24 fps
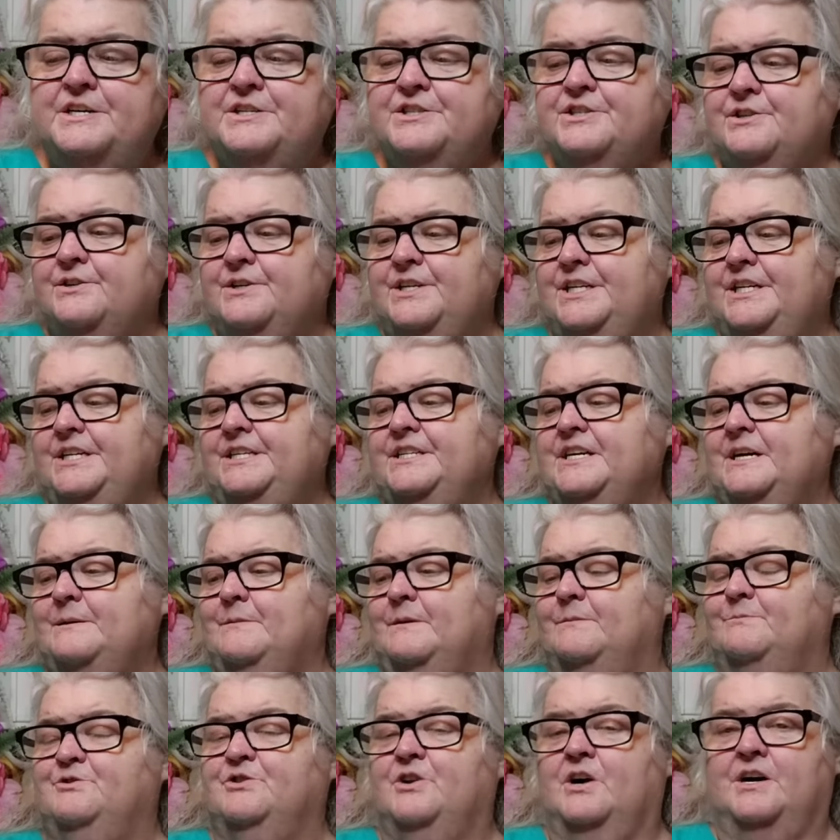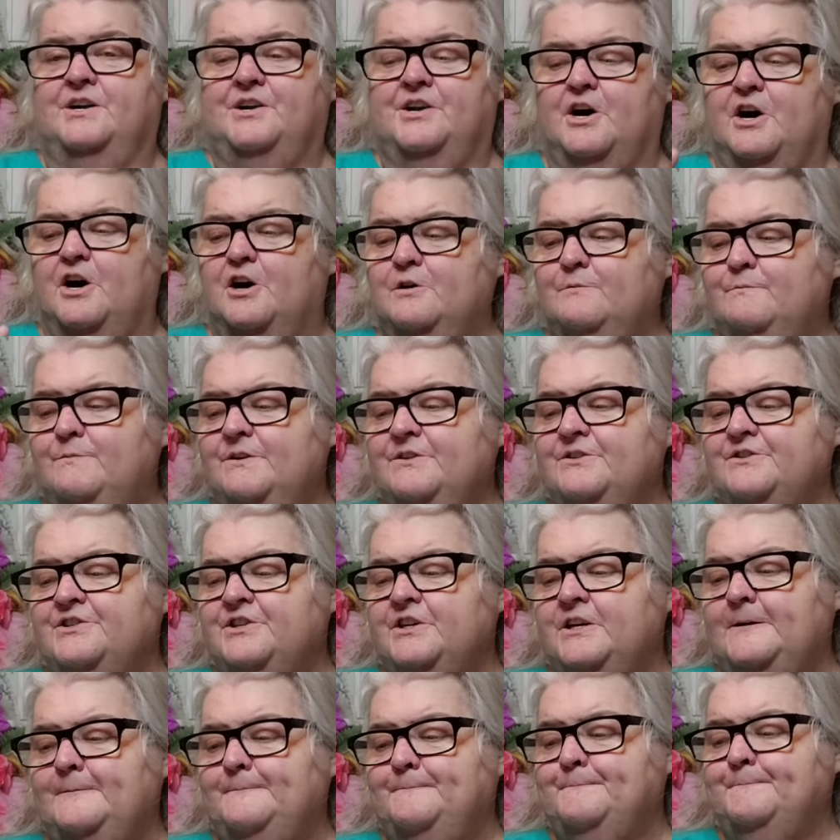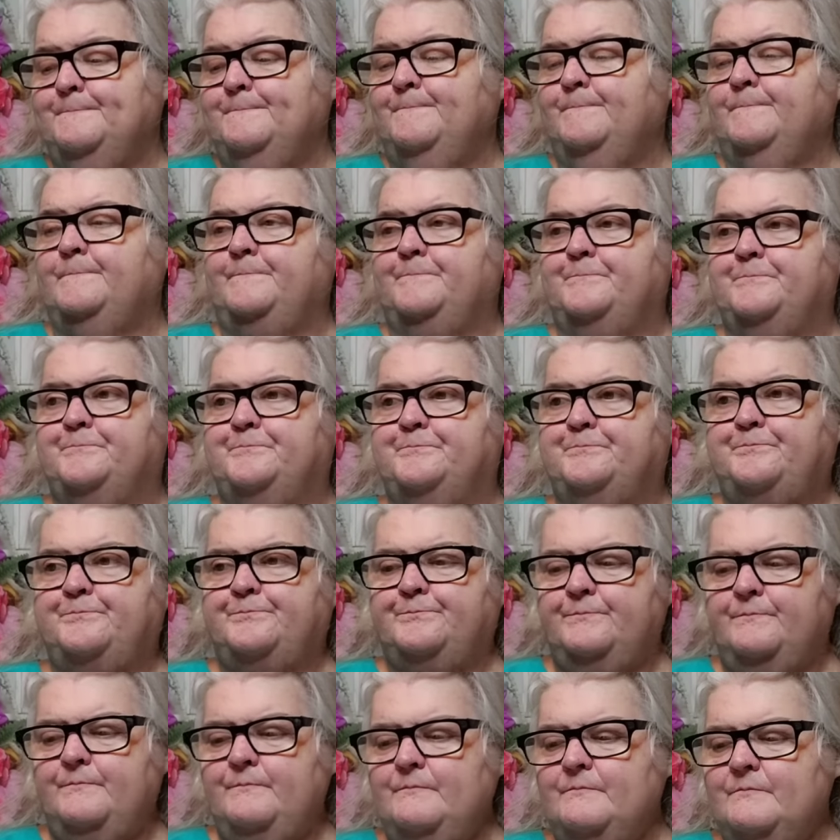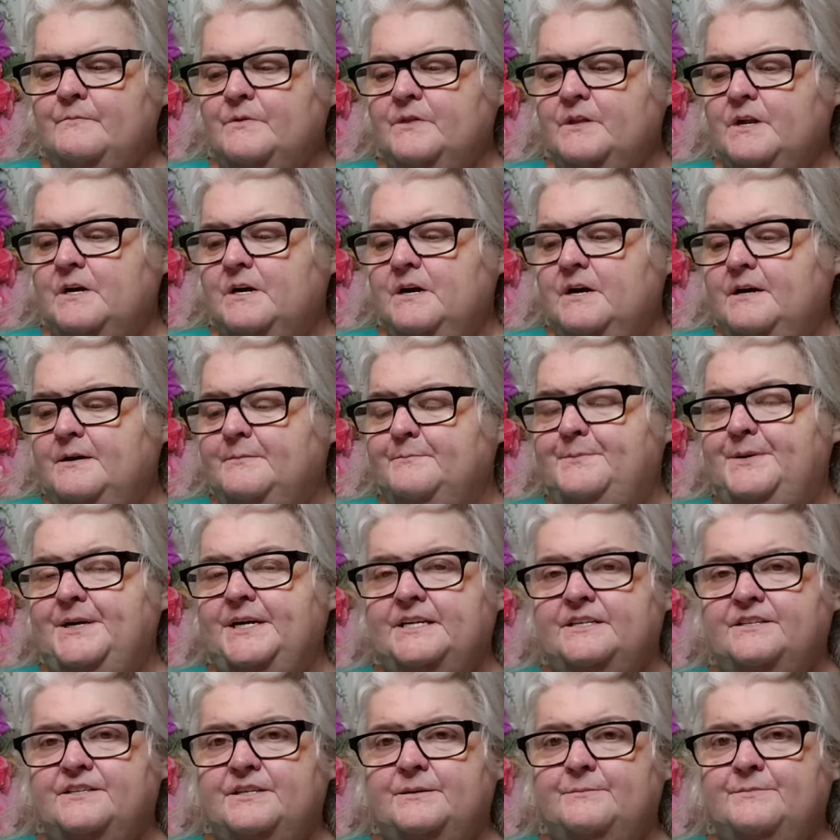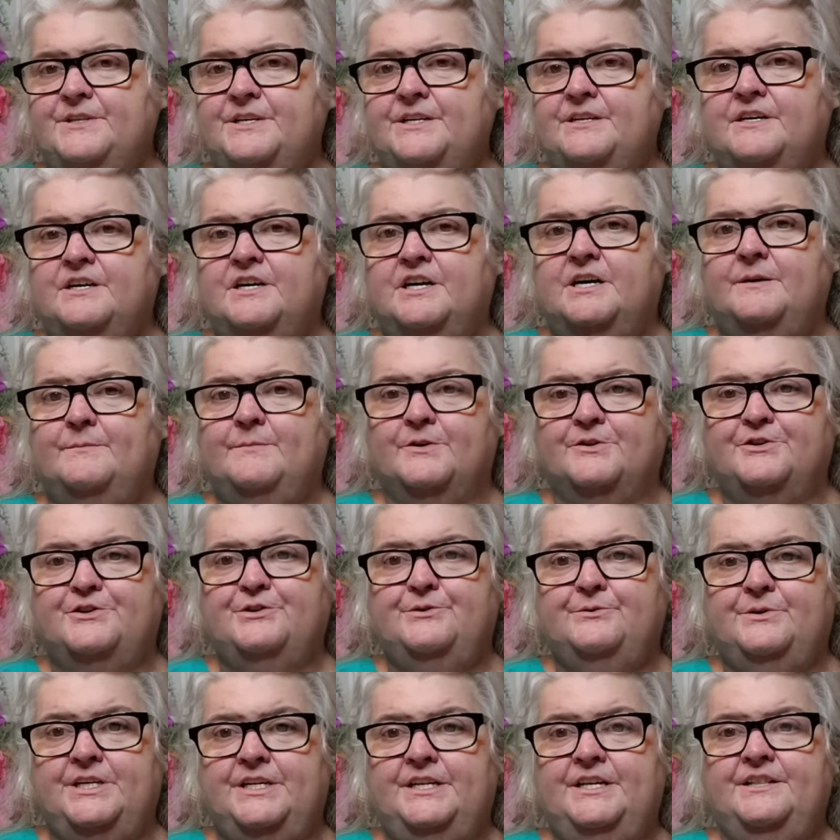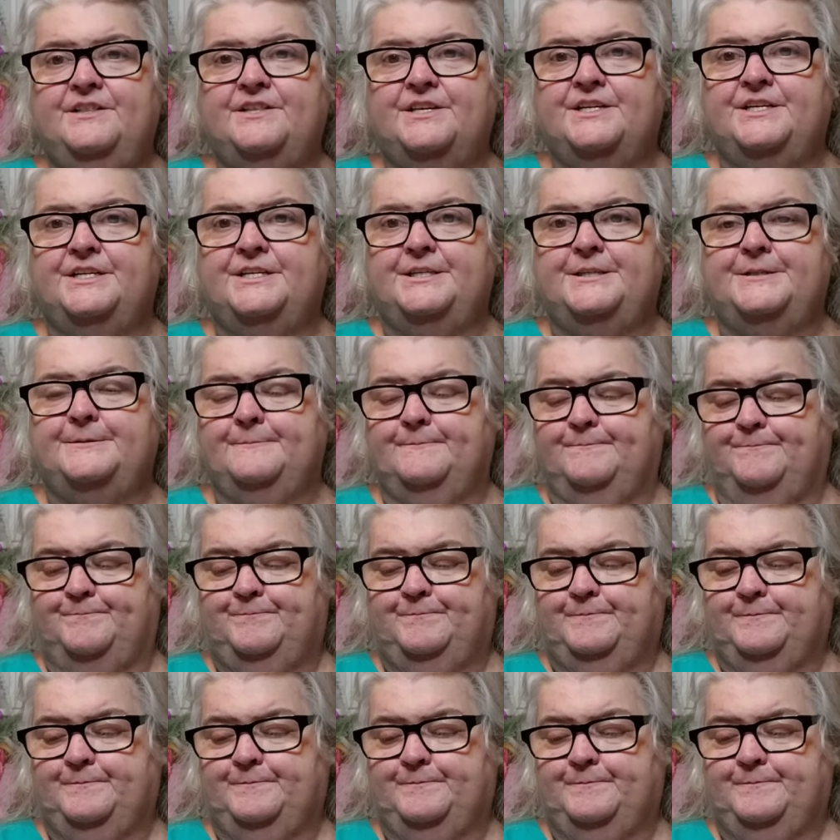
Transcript: so anytime I'm trying to open something, pick something up, or do anything,